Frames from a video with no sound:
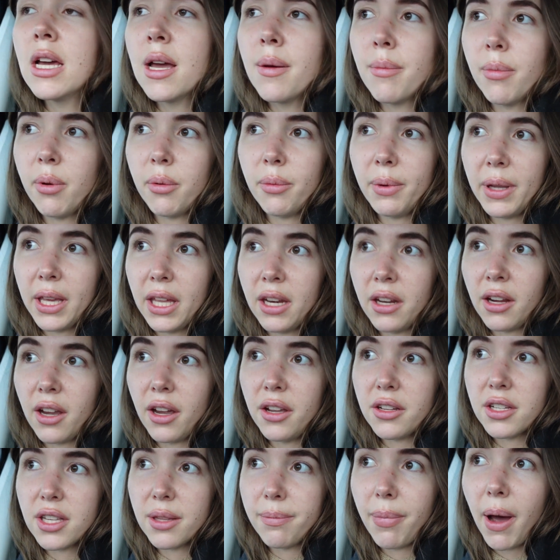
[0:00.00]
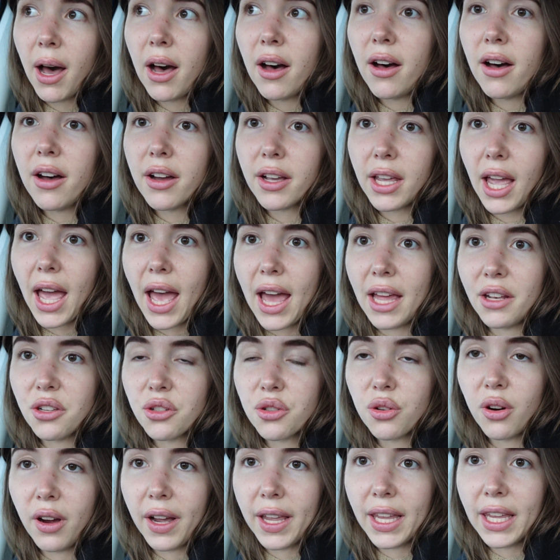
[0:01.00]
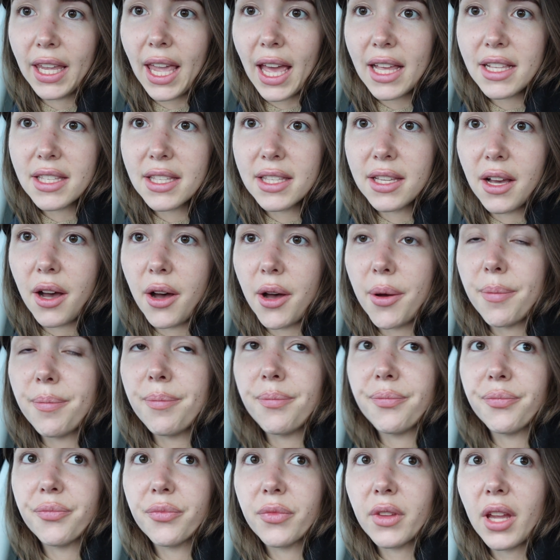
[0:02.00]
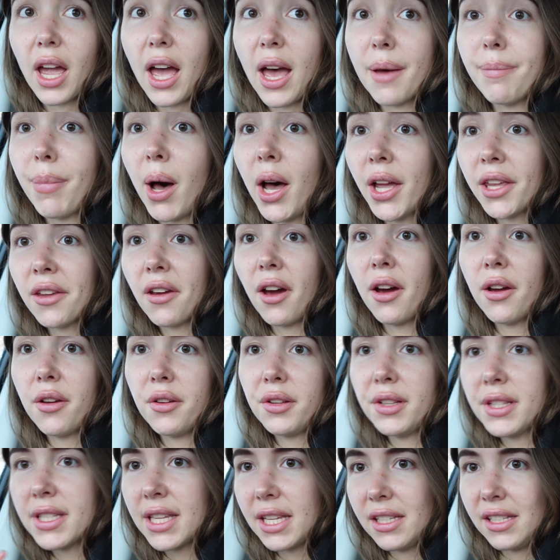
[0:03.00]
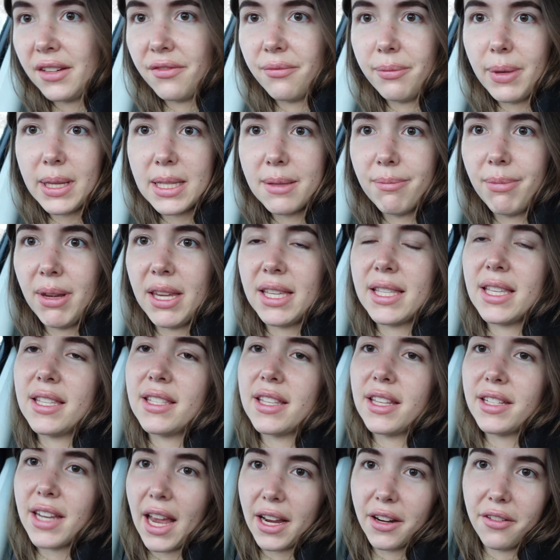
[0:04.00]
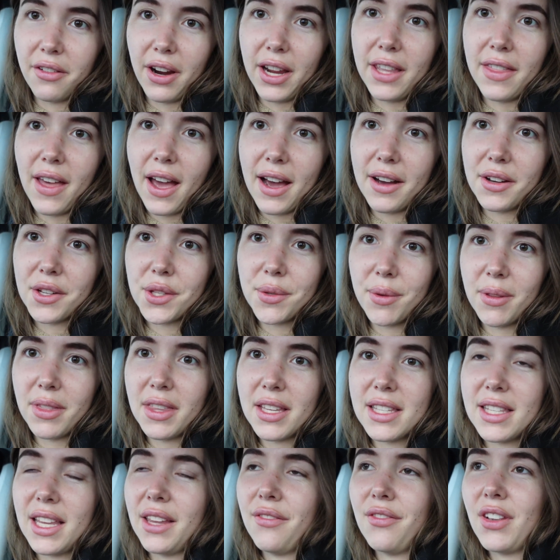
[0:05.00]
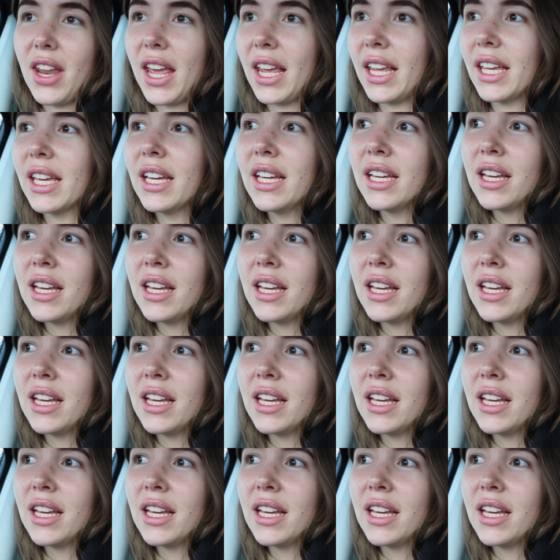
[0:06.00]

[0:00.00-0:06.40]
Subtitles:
but we're gonna go to the park and try and get some pine cones and different bits and pieces to decorate the house with this evening.